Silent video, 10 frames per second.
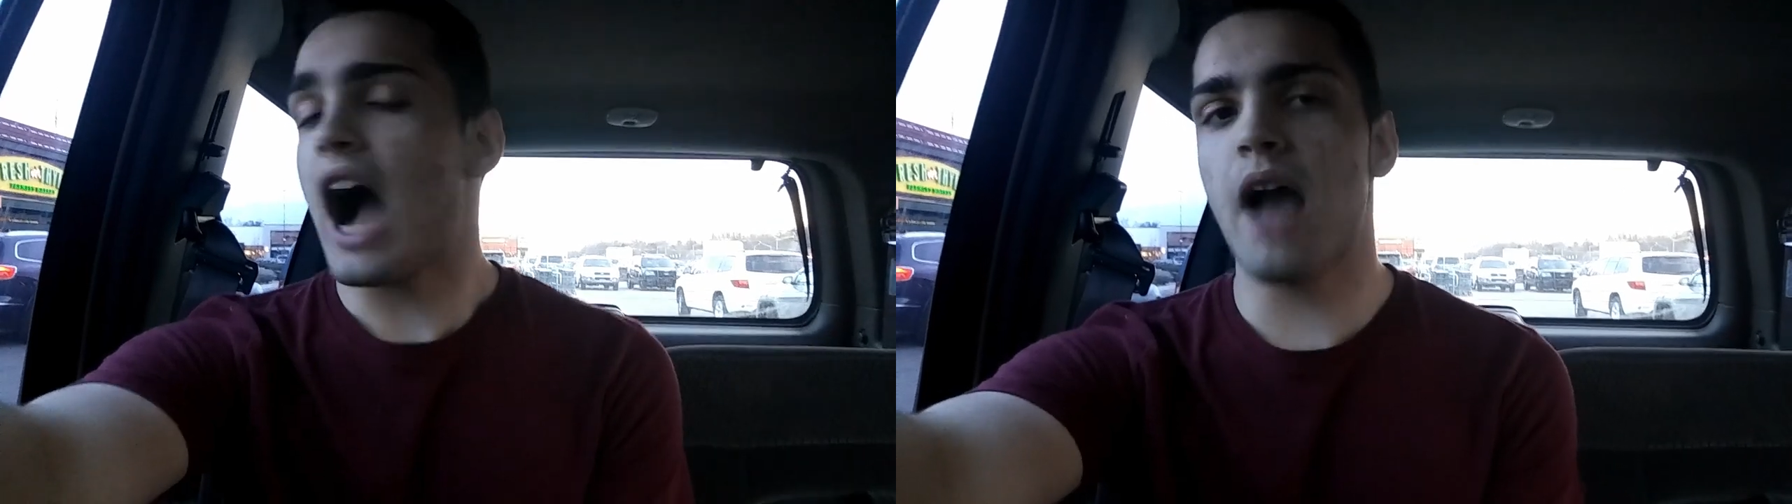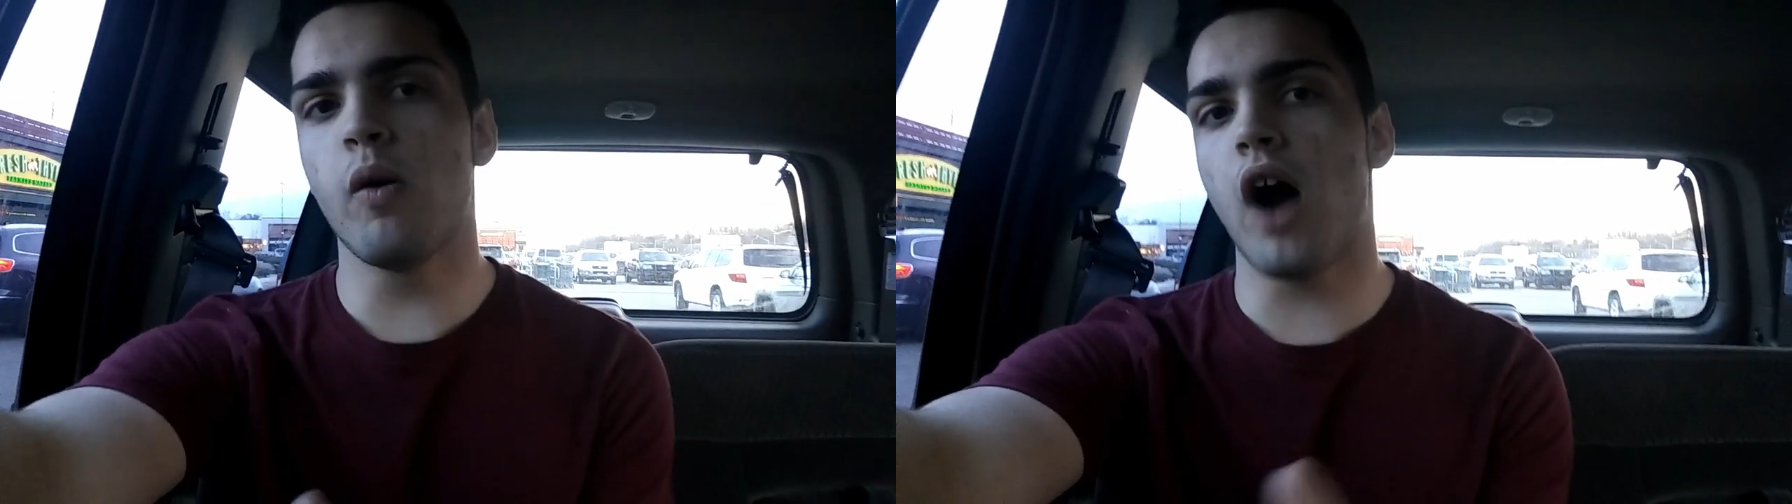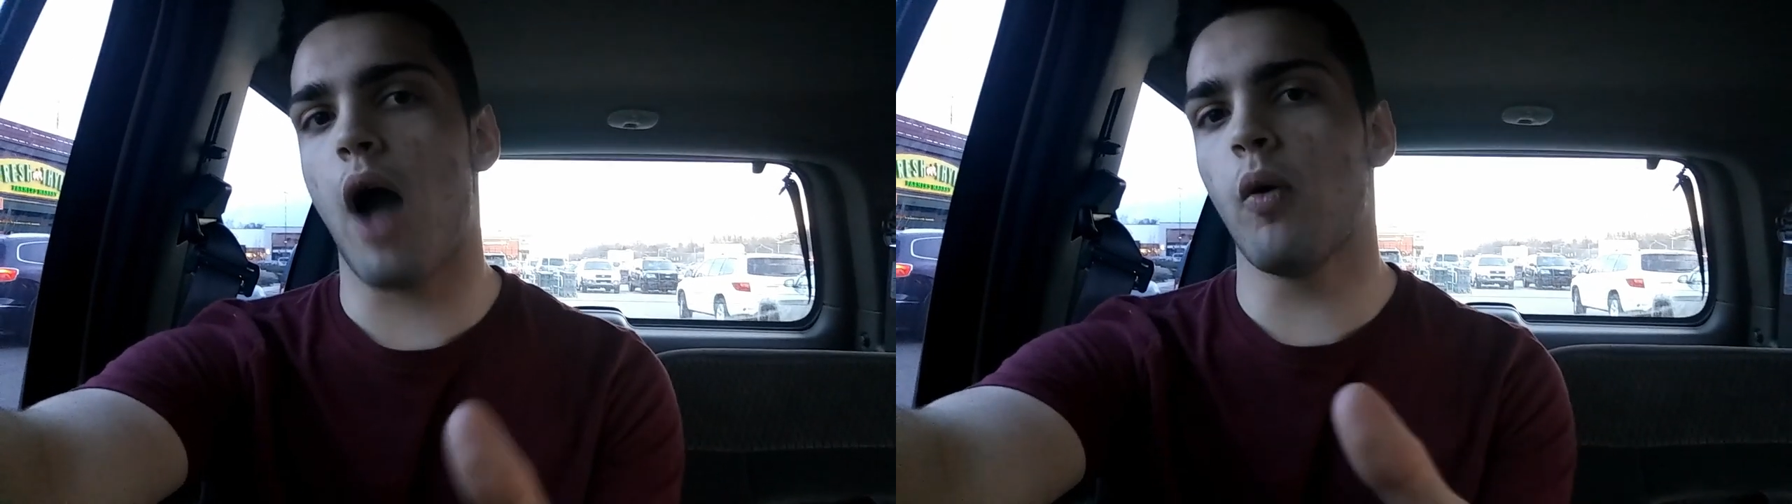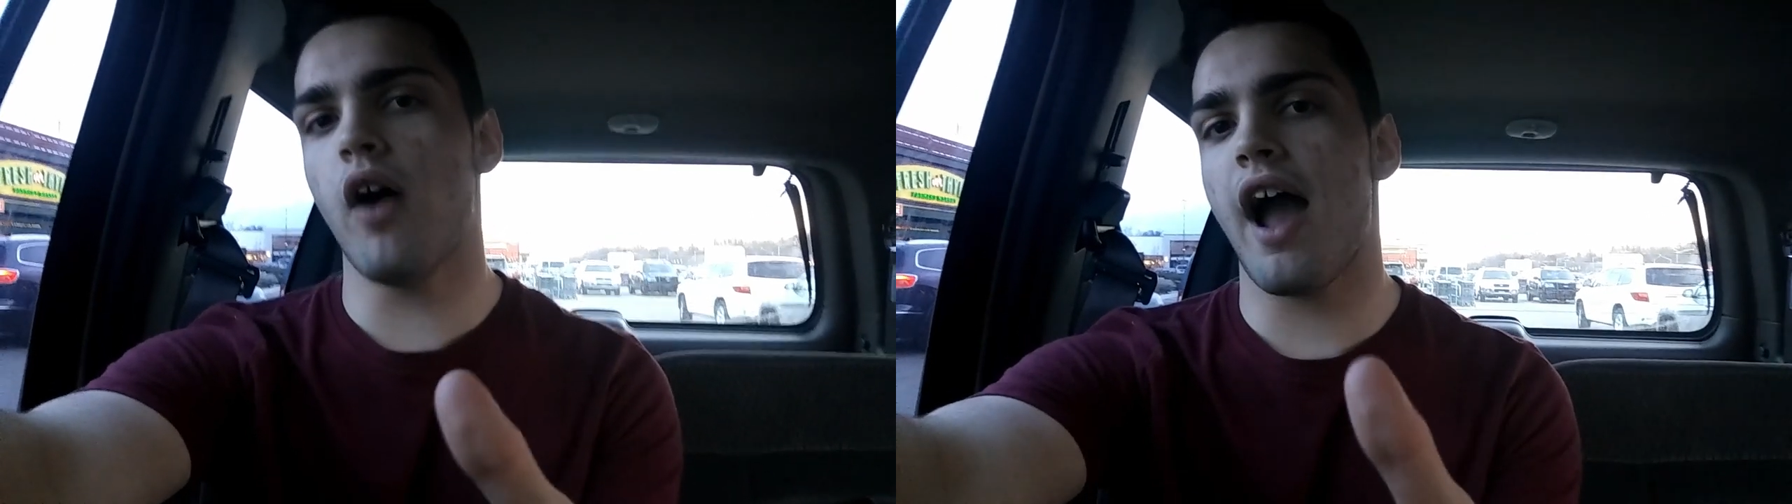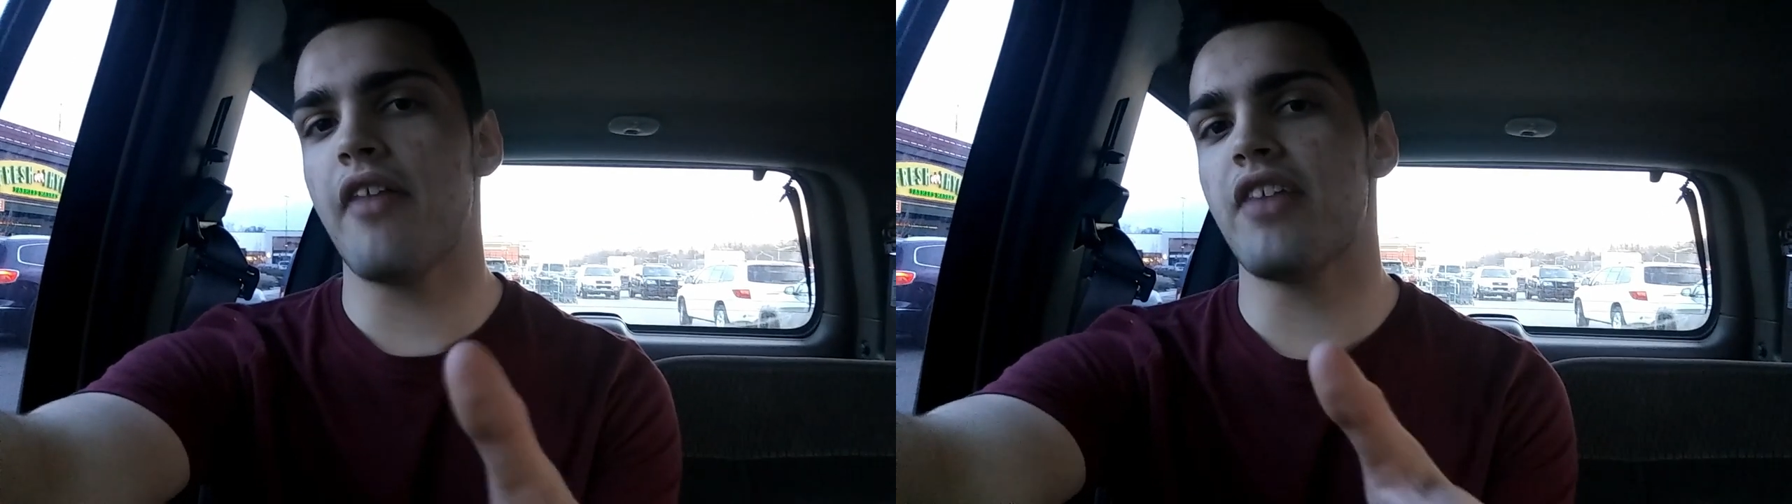I won't I
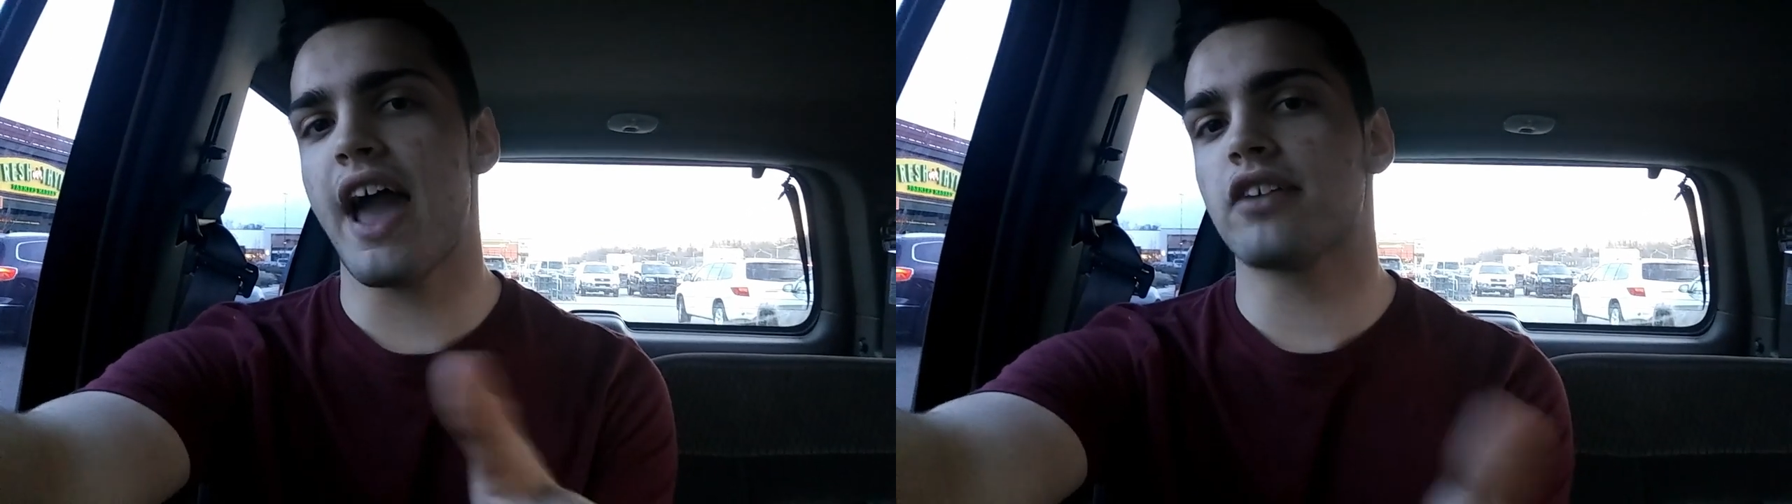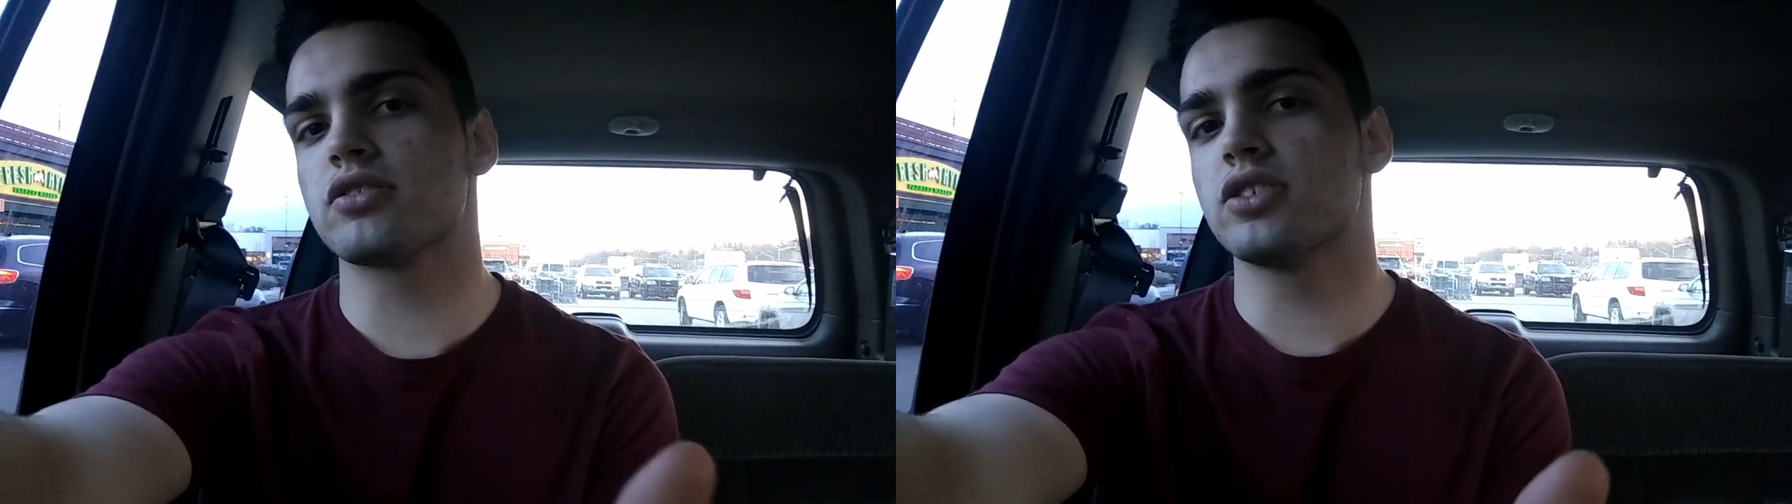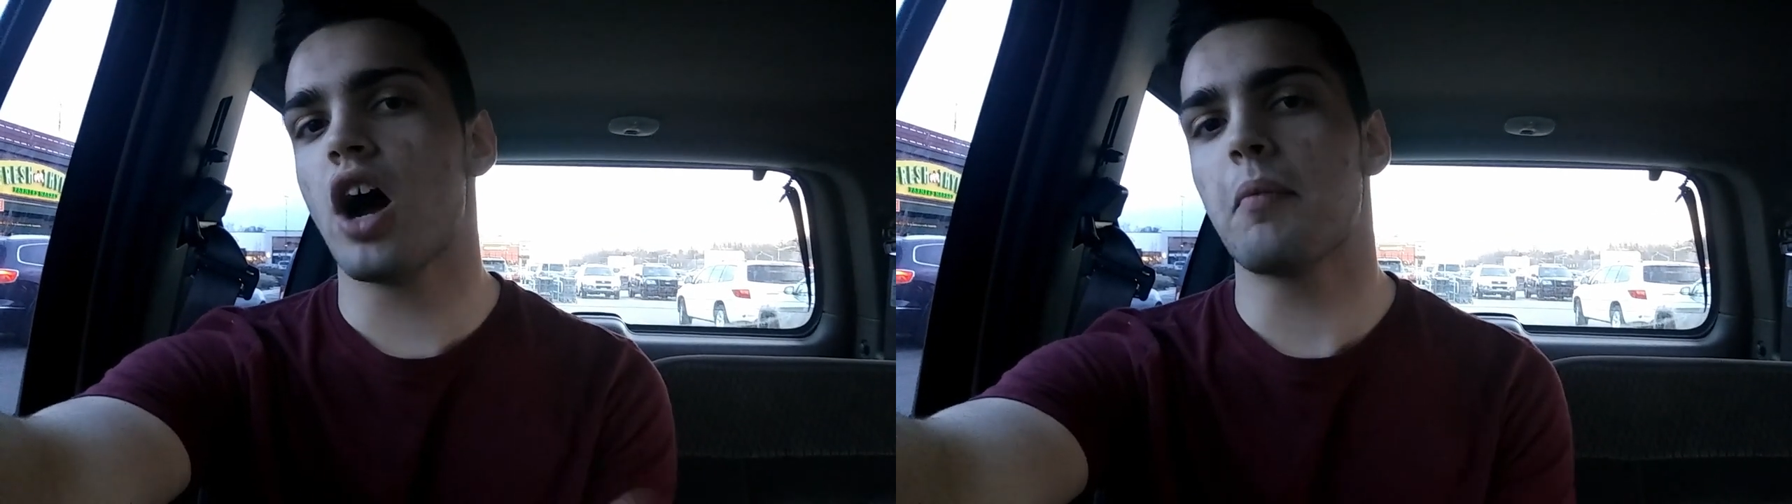won't add the actual song.